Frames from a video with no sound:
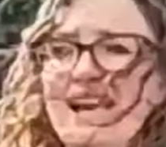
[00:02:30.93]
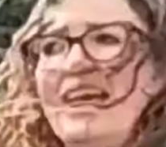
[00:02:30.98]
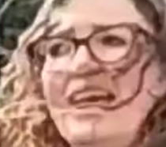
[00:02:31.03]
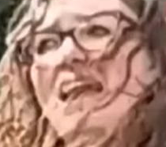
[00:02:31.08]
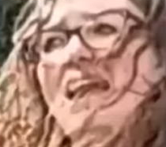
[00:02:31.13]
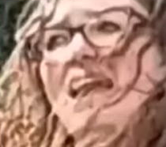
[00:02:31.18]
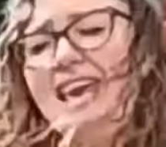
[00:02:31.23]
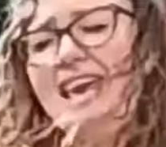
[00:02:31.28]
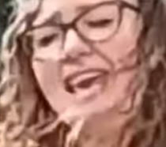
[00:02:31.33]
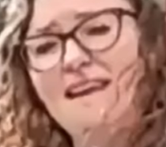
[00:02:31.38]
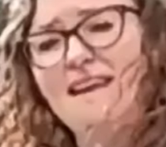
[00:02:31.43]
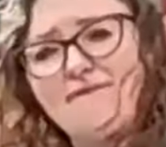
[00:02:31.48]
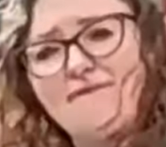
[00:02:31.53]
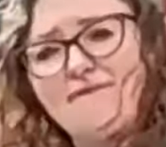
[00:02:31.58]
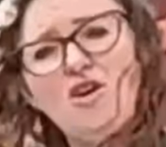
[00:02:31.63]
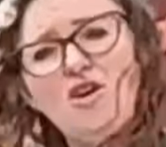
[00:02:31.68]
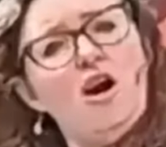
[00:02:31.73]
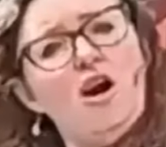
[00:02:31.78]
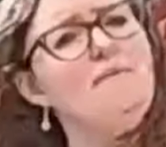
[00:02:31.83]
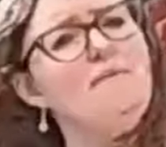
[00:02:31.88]
If not, I
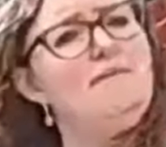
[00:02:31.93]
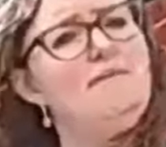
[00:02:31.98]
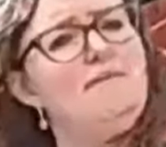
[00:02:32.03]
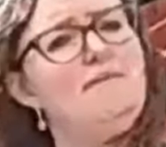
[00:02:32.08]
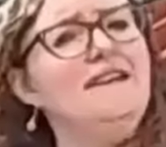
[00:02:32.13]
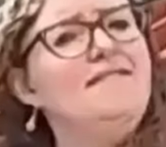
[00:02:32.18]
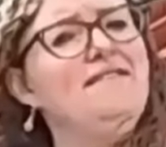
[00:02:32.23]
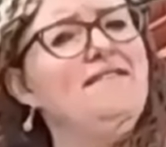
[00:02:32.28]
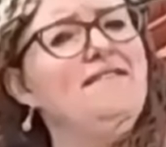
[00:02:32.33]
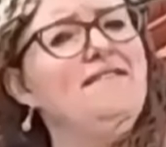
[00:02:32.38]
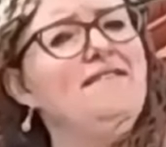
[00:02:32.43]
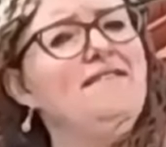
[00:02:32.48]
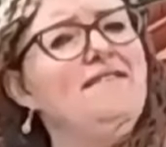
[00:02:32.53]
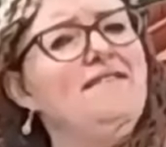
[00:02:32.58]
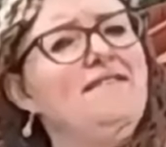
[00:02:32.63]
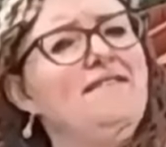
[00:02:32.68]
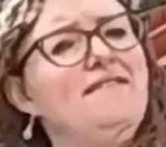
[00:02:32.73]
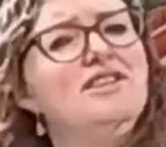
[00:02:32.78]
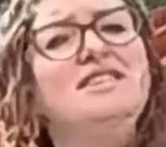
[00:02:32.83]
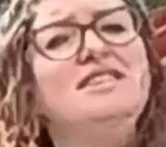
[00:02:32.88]
believe you can still
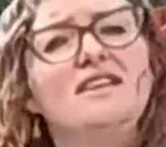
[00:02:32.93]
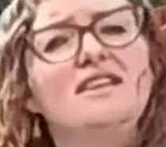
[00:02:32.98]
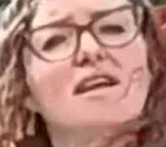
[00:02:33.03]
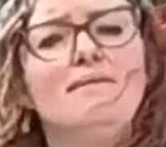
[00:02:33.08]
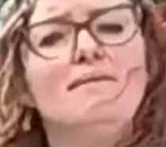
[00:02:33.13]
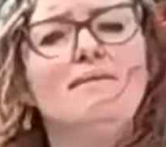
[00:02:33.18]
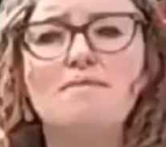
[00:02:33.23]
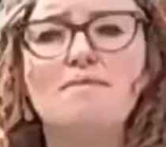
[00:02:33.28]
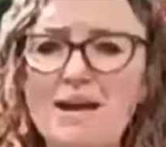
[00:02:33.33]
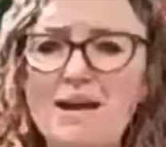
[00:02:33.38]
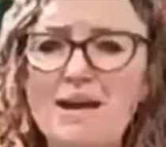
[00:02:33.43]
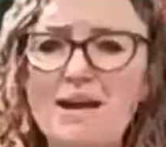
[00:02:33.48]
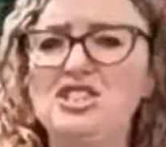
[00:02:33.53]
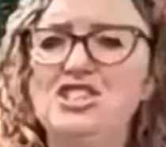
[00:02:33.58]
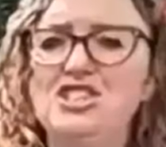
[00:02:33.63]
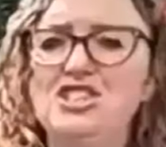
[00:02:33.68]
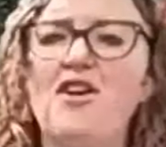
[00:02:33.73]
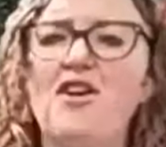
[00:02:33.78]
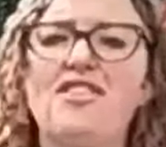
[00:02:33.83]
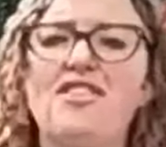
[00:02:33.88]
submit questions
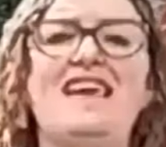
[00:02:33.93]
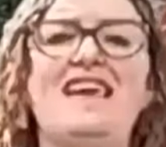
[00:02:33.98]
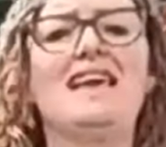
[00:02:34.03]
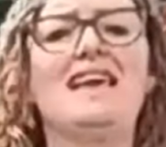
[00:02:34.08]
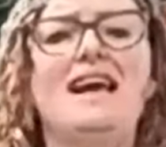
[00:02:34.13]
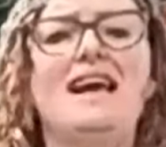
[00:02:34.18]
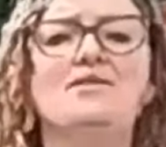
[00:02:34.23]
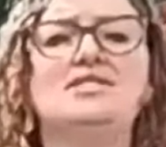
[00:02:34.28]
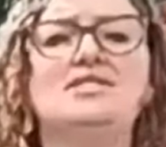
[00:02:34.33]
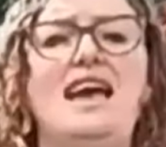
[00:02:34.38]
via the Encounter